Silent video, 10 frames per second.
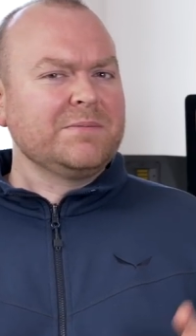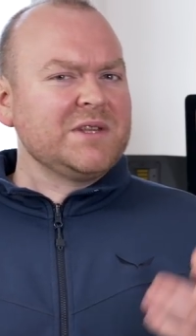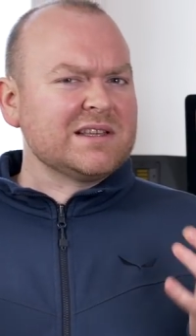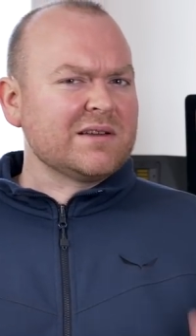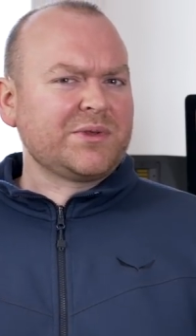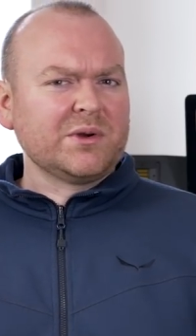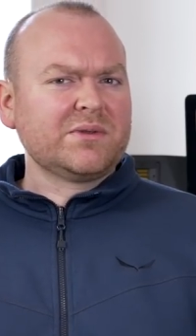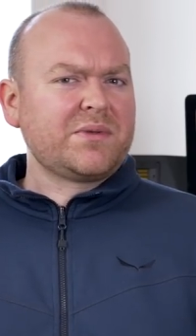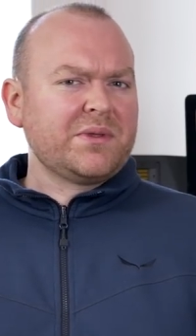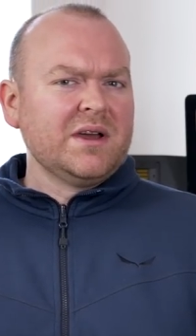These are
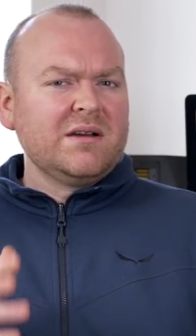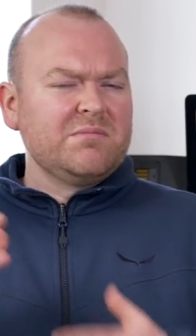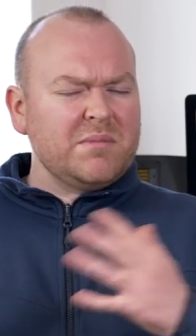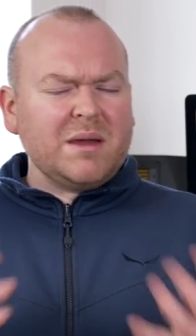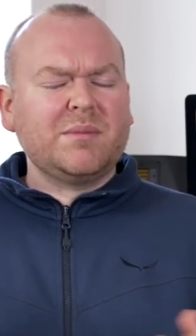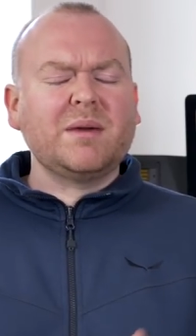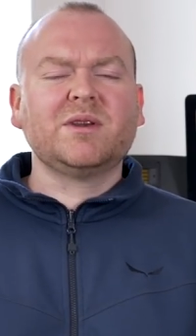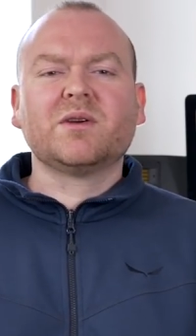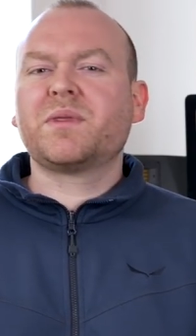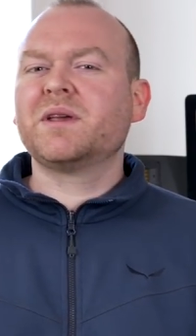don't maybe
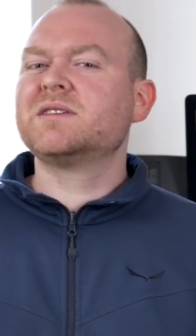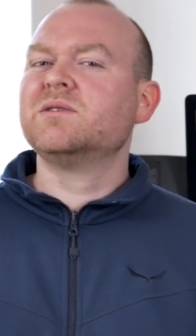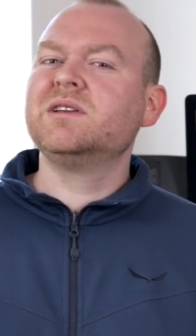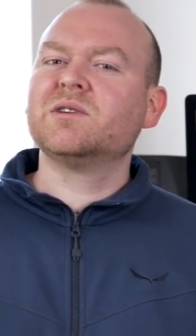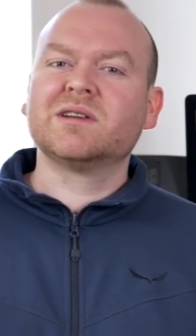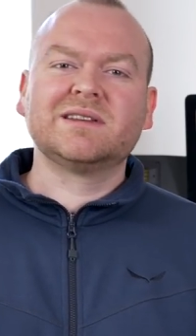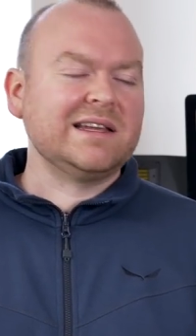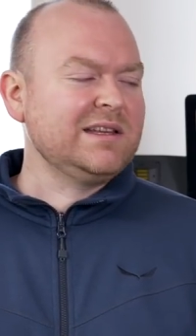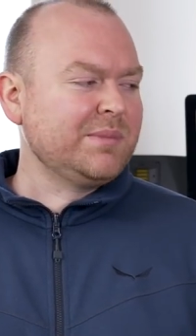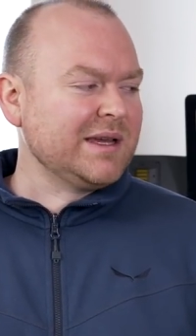not things you need on a
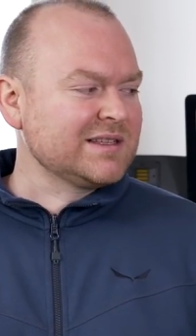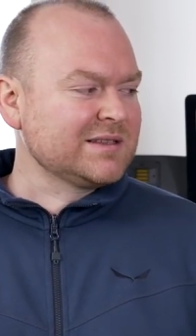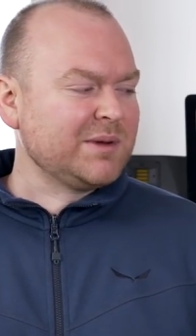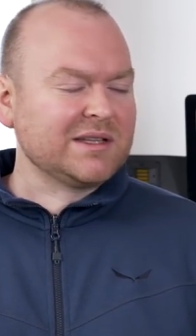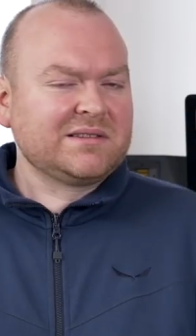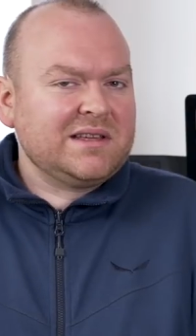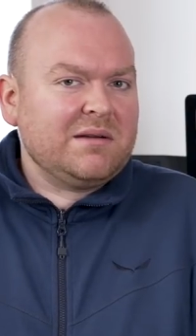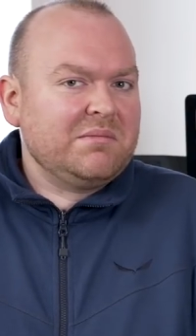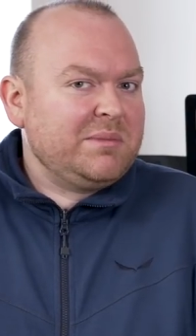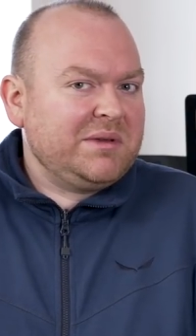daily basis, but
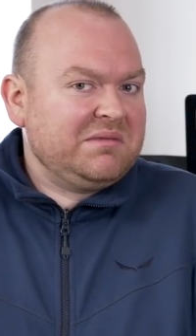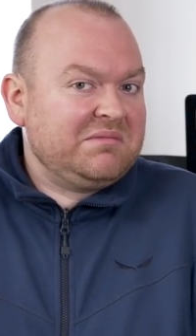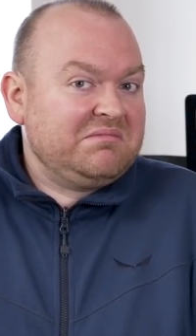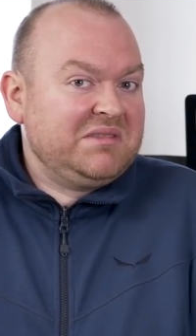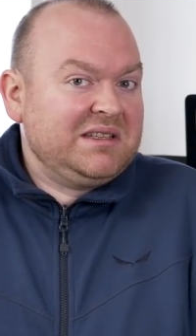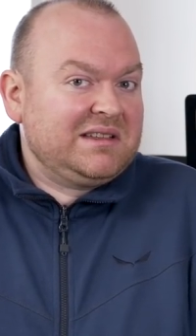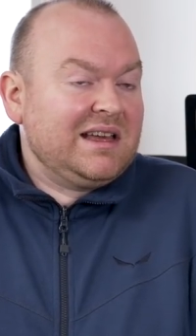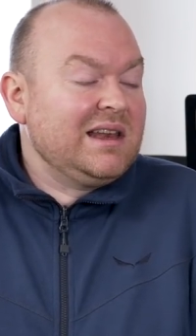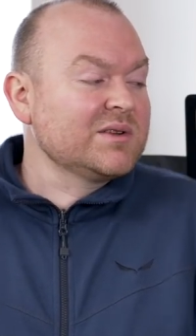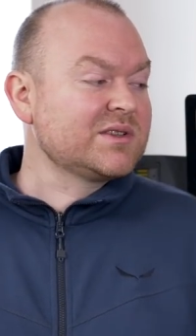yeah, maybe it
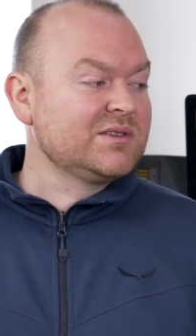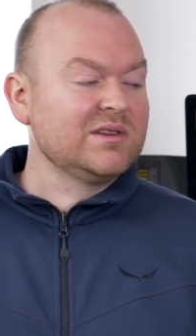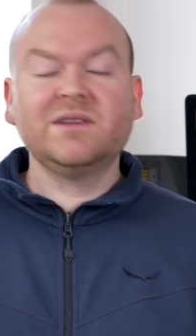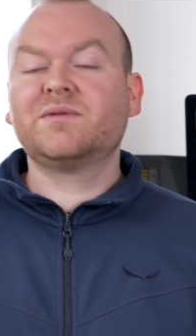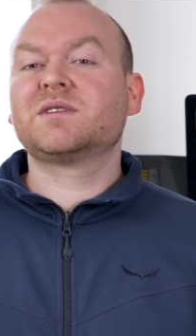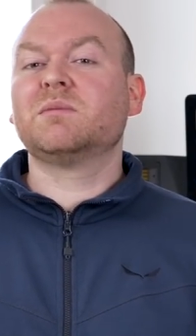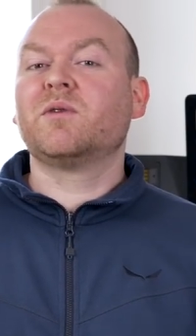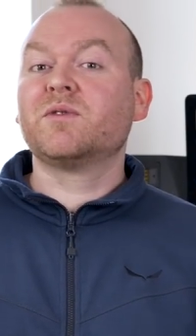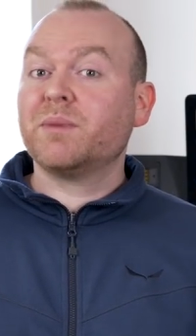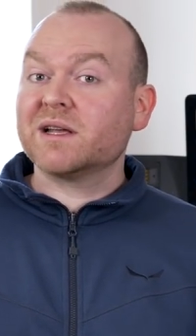allows you to leave some
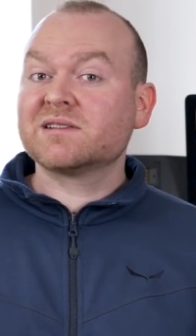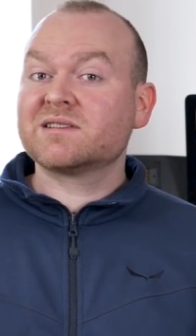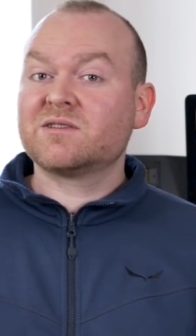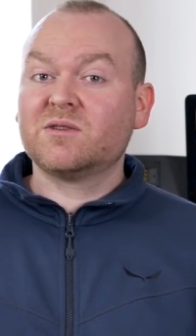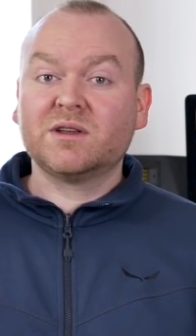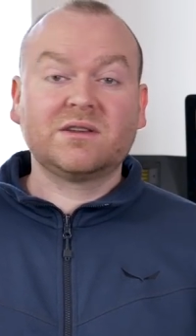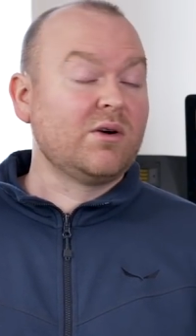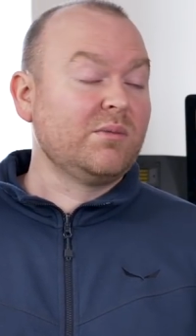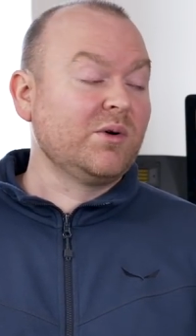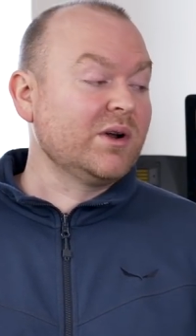of your pedals at
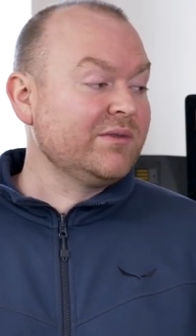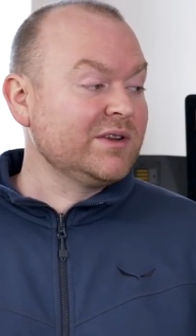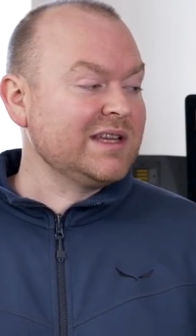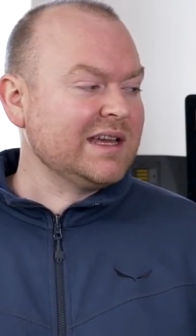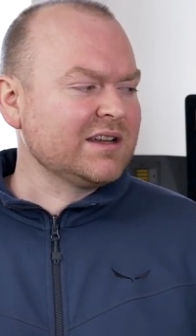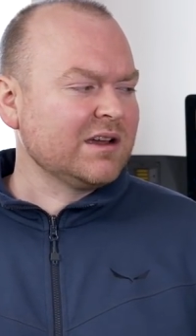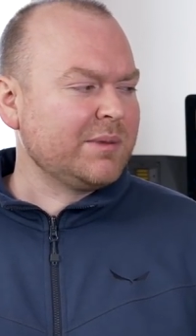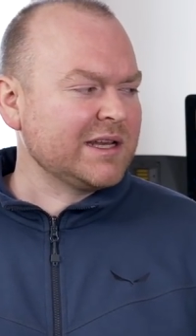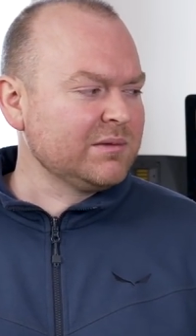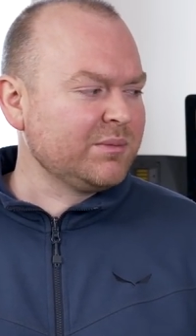home or even the entire
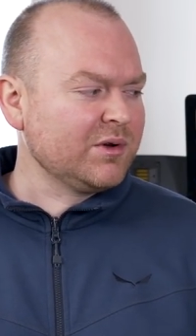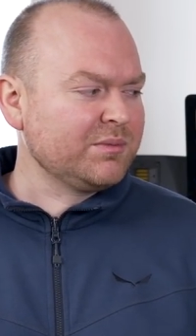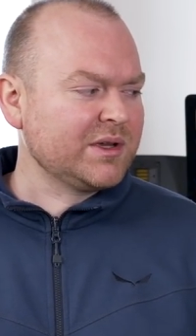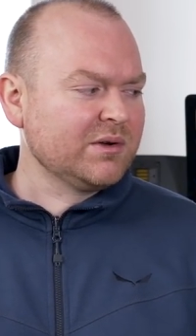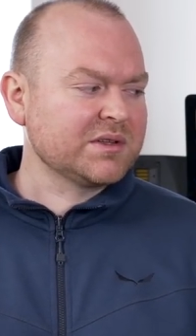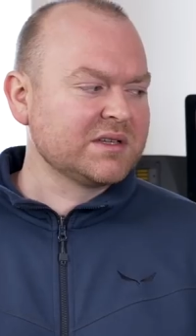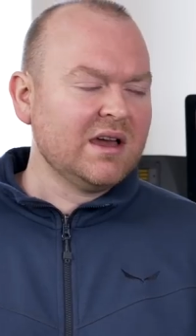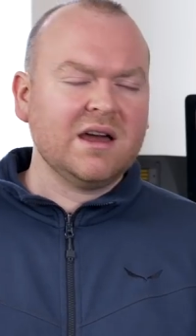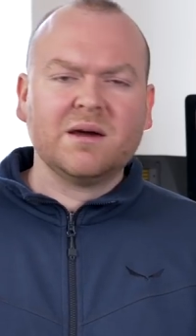pedal board because